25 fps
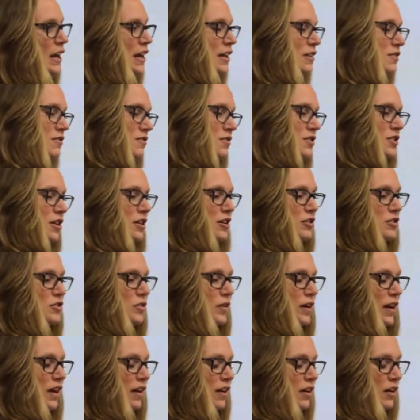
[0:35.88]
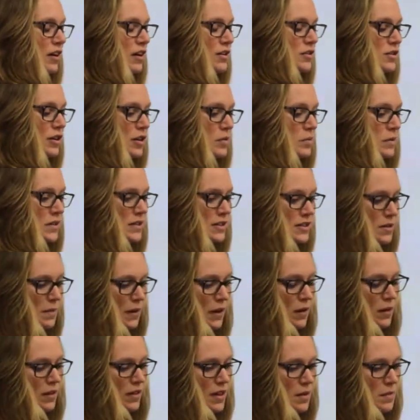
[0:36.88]
I started
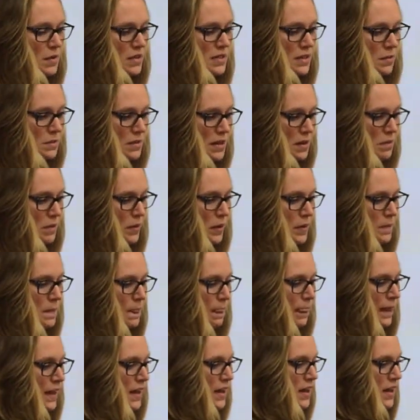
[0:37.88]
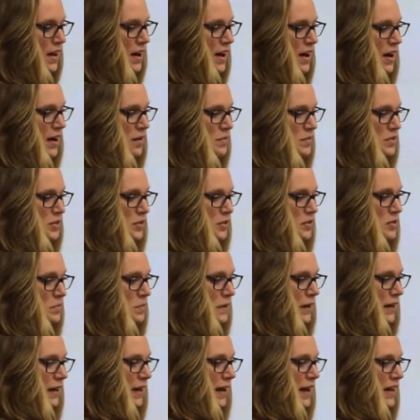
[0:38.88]
participating with them in September. So it's
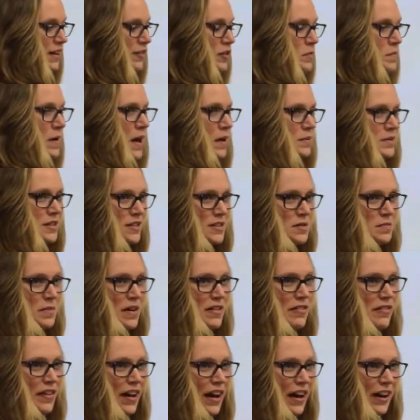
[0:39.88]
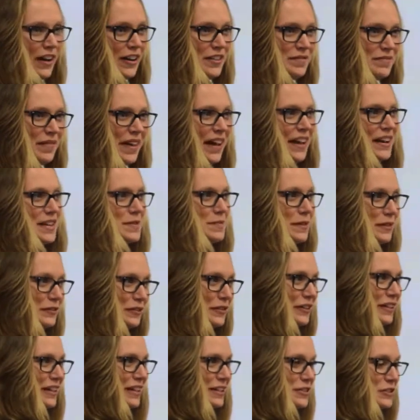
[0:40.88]
been kind of a baptism by fire, and it's been
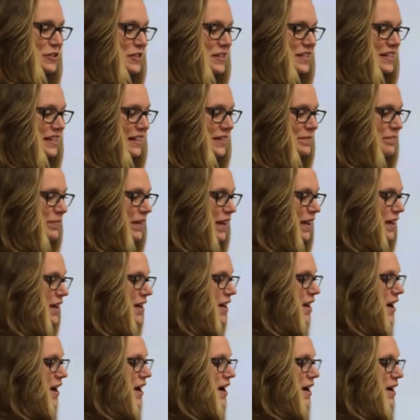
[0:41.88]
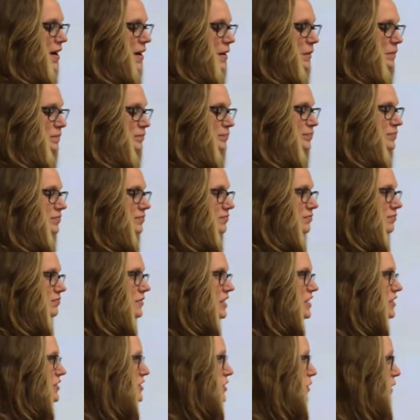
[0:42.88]
really interesting.
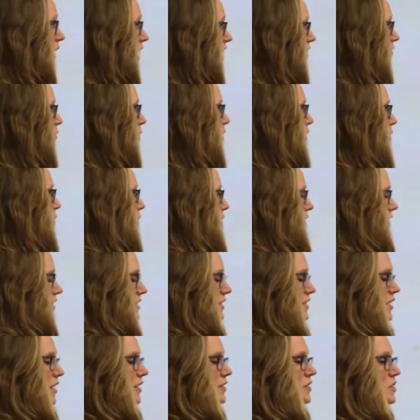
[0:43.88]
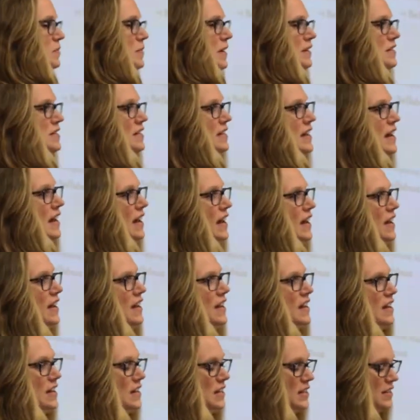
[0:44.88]
So kind of what I wanted to talk to you about today
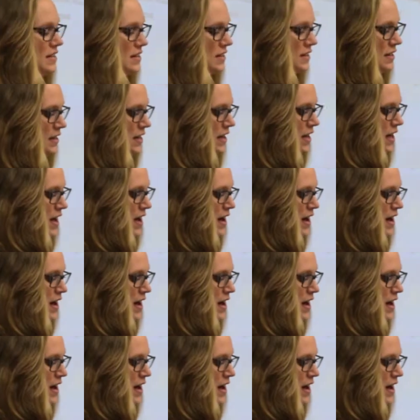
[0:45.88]
is